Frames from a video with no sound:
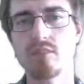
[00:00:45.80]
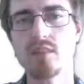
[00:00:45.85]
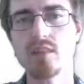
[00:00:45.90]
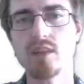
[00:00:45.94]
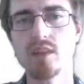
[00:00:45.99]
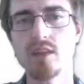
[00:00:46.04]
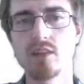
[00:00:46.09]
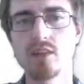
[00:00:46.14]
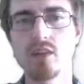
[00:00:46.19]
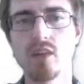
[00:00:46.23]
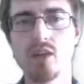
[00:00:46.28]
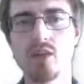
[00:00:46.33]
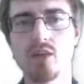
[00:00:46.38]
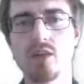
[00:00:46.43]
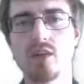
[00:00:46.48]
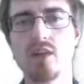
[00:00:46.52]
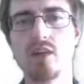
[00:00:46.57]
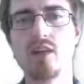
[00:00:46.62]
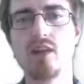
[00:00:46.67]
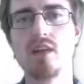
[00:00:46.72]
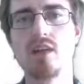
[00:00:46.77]
So,
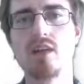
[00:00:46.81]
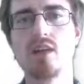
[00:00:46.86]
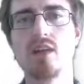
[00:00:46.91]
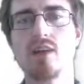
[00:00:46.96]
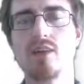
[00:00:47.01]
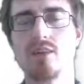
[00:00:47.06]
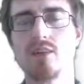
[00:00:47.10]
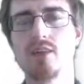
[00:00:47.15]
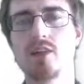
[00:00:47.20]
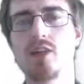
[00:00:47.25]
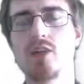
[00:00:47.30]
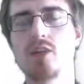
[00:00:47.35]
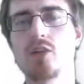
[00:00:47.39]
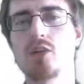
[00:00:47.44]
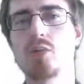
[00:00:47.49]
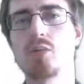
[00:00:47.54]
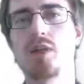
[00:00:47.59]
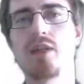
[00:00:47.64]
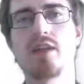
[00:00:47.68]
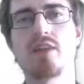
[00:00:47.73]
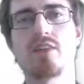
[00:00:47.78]
we're going to
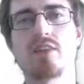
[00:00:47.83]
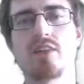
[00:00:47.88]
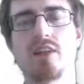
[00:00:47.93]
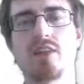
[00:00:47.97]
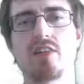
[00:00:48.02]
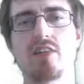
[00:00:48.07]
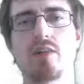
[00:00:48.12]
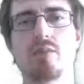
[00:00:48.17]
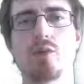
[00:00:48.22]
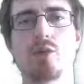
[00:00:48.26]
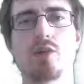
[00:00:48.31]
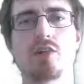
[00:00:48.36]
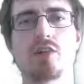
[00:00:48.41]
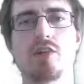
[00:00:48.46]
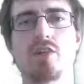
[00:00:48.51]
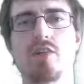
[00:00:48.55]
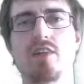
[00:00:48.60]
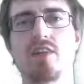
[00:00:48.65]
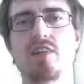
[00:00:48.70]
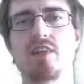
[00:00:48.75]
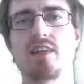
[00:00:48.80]
be discussing more
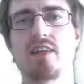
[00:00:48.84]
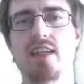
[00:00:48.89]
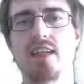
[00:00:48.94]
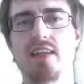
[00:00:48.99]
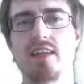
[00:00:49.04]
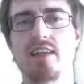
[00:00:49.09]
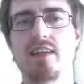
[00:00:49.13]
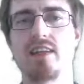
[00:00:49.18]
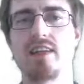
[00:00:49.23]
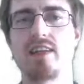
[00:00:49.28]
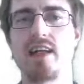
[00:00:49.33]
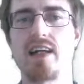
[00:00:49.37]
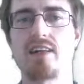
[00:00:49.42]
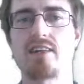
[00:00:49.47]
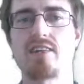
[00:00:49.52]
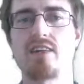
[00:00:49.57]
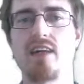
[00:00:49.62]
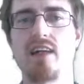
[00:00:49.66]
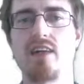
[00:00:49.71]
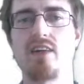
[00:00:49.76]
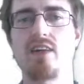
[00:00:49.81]
sophisticated attacks
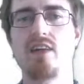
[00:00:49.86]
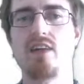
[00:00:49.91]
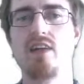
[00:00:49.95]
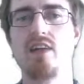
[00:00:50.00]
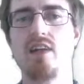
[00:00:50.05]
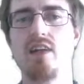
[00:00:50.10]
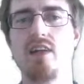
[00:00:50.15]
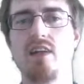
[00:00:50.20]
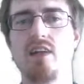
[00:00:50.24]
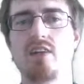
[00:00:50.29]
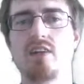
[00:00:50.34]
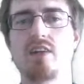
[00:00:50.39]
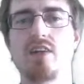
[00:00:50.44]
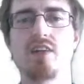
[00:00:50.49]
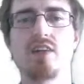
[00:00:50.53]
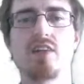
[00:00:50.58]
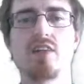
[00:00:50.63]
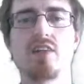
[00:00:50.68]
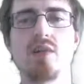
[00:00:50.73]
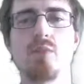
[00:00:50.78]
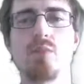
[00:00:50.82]
now. So
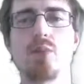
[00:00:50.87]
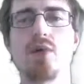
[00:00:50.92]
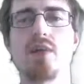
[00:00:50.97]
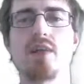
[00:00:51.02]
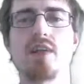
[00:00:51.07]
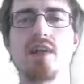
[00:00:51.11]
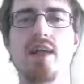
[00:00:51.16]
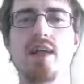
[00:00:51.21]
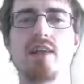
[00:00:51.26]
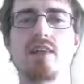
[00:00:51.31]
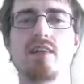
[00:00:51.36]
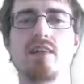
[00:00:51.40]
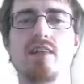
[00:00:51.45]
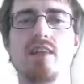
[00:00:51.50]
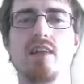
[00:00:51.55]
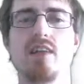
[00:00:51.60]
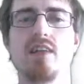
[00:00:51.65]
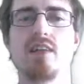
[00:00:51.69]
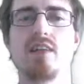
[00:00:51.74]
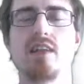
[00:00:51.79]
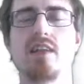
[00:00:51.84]
the simple attacks
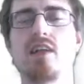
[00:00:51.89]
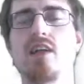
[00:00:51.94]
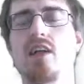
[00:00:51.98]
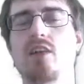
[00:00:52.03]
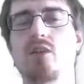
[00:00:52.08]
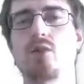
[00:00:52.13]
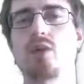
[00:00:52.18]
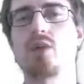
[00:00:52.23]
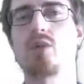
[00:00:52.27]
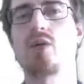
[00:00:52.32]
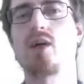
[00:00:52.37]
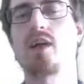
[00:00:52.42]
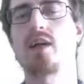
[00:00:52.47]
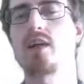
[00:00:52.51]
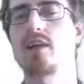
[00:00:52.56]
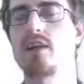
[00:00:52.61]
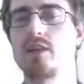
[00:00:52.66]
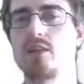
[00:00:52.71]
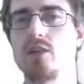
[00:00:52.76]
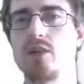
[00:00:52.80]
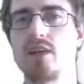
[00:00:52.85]
did not require
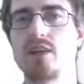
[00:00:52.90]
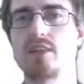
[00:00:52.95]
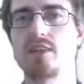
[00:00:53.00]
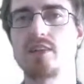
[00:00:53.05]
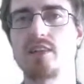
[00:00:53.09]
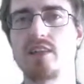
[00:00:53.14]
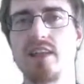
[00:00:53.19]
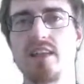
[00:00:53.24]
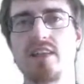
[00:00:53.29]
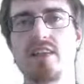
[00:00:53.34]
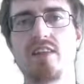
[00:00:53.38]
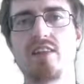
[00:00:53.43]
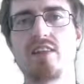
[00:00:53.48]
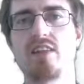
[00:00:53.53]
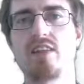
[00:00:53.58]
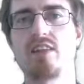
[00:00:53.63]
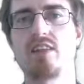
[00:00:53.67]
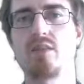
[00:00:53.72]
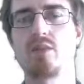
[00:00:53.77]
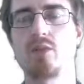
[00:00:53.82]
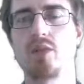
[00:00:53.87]
that you understand the
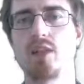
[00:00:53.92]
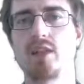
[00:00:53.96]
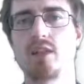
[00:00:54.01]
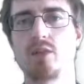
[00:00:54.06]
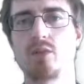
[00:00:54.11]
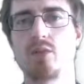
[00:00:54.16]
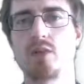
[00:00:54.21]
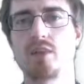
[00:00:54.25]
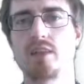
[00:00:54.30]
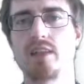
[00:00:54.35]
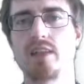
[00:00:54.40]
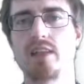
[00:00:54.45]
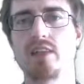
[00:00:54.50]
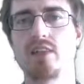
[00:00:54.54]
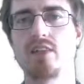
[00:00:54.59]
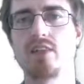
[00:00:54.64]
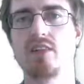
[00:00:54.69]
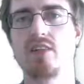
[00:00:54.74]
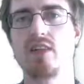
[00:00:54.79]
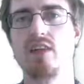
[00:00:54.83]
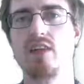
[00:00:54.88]
system's inner
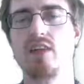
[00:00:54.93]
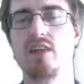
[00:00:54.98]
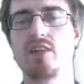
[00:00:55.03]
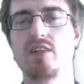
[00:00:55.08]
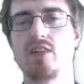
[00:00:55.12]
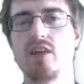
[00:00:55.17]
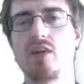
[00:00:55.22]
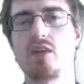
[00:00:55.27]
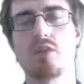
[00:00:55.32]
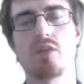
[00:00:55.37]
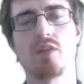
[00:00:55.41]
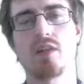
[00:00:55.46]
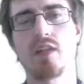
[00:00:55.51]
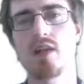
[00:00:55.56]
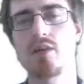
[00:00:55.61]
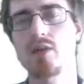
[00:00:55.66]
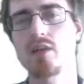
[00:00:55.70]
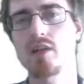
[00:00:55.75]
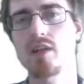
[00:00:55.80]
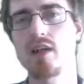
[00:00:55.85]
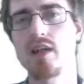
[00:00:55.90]
workings. So they
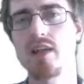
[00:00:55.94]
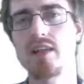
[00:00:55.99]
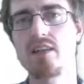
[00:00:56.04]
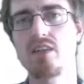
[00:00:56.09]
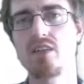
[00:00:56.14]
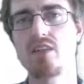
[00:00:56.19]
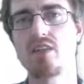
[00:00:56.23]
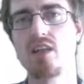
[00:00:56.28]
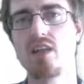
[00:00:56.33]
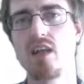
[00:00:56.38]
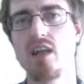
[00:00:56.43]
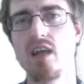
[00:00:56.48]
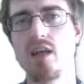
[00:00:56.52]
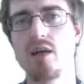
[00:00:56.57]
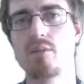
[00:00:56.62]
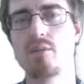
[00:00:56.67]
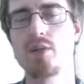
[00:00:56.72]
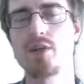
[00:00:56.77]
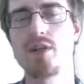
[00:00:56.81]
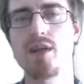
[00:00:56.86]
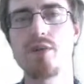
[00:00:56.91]
were nice,
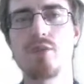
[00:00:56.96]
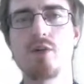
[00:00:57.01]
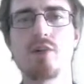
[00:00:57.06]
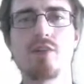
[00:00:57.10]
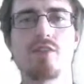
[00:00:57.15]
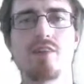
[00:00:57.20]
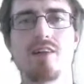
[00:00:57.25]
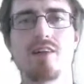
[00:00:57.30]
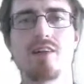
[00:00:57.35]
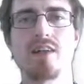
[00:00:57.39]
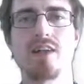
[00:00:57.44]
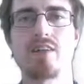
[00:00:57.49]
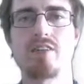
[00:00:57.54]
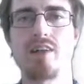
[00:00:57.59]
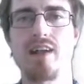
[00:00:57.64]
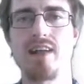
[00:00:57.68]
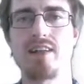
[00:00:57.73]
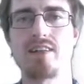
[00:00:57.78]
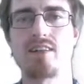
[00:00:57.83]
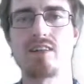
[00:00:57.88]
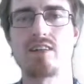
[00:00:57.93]
but they weren't very
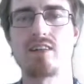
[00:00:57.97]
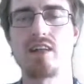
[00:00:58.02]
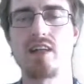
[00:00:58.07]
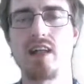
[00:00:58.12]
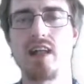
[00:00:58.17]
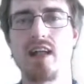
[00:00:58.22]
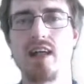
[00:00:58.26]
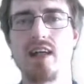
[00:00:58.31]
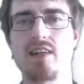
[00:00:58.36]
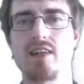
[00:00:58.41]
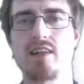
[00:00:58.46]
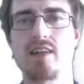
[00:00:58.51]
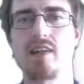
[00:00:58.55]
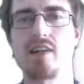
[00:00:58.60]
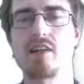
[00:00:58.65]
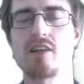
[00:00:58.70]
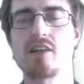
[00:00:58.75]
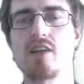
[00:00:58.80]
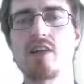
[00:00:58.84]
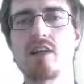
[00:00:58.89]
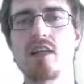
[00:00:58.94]
advanced, and they
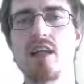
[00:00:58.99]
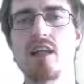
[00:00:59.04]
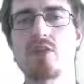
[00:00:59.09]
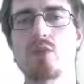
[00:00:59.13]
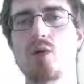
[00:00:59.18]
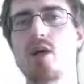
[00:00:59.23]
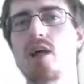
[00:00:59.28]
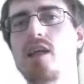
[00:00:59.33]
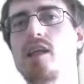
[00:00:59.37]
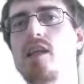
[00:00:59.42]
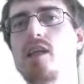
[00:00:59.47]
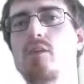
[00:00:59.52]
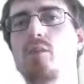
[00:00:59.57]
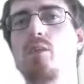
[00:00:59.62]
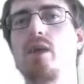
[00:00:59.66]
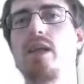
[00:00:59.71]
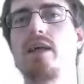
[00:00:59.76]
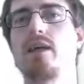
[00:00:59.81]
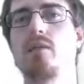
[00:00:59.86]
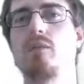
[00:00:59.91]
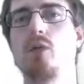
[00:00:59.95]
are not as widely
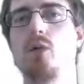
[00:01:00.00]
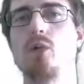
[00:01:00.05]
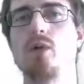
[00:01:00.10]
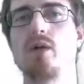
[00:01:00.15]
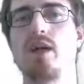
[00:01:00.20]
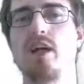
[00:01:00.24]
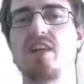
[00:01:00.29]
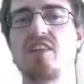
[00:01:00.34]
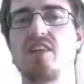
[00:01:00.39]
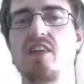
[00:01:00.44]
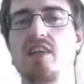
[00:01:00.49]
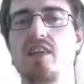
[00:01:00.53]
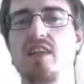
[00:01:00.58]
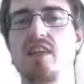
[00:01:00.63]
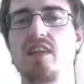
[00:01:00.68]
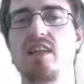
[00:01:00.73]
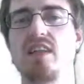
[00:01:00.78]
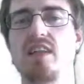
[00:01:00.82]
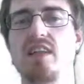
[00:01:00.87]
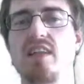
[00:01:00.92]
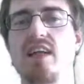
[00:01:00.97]
applicable as
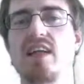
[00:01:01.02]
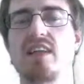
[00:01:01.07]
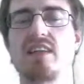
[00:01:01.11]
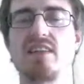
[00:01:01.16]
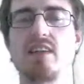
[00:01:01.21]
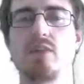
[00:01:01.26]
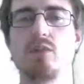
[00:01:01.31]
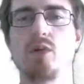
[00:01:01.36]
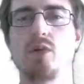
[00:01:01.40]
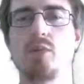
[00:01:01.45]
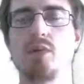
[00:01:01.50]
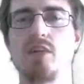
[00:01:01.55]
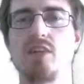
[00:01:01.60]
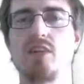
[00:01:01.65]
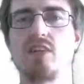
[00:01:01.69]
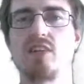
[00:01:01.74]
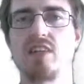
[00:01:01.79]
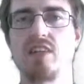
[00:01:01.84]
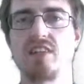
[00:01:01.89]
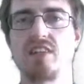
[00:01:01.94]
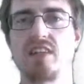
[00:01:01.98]
the attacks that we'll be
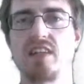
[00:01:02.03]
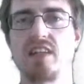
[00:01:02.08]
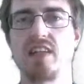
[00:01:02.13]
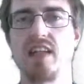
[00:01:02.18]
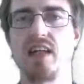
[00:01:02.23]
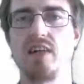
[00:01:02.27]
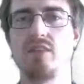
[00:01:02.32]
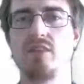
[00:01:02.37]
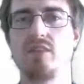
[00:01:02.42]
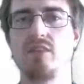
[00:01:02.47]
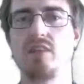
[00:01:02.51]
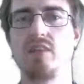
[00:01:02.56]
discussing now.